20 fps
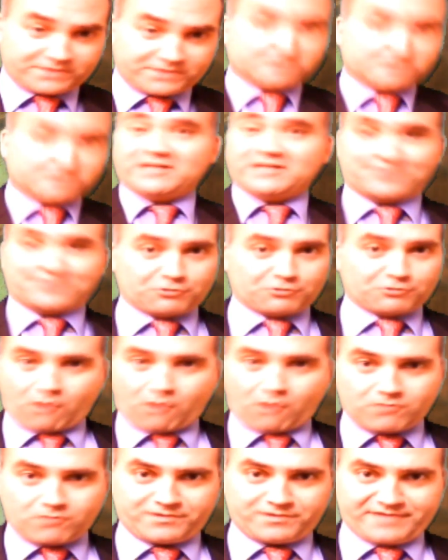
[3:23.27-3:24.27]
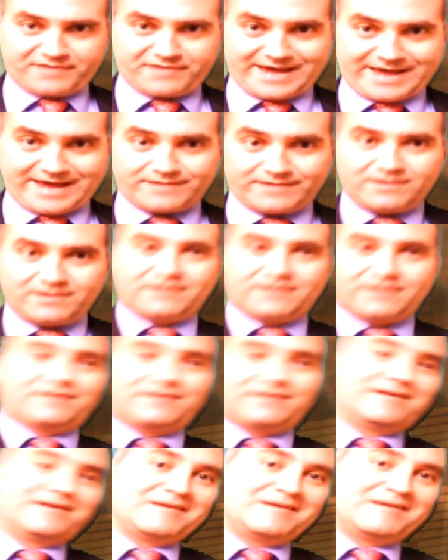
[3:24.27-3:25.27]
and there's nothing wrong with that.
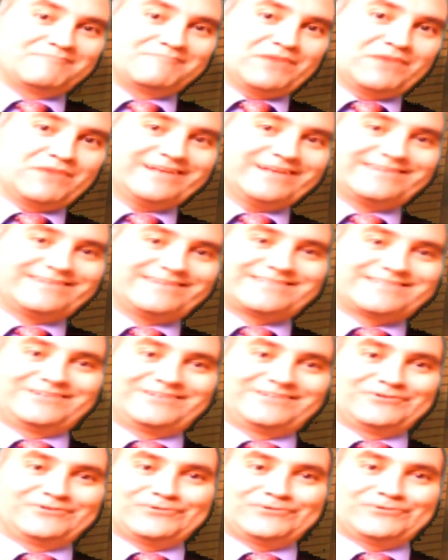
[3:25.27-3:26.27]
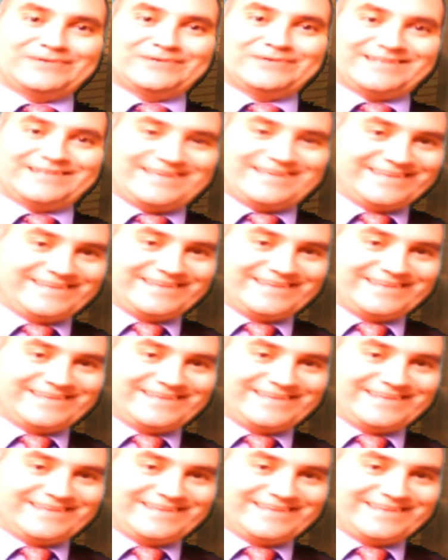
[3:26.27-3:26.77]
But to